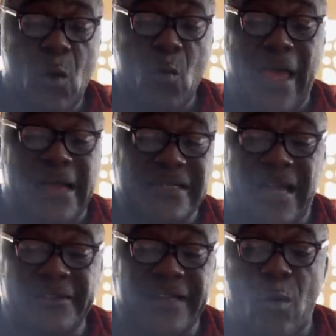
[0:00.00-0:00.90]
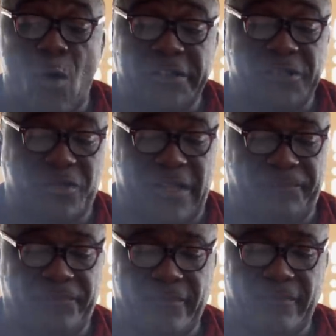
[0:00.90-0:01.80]
We are sounding a warning to
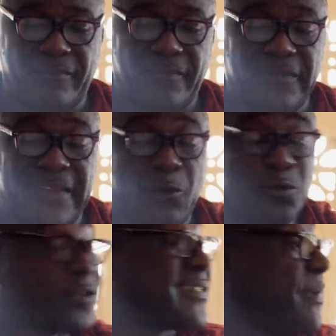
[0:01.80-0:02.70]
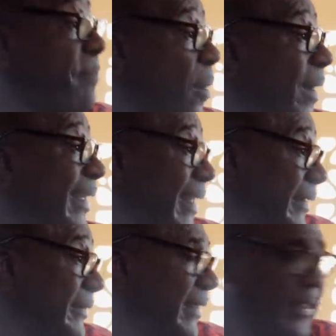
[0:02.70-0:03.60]
them. They will not see power again.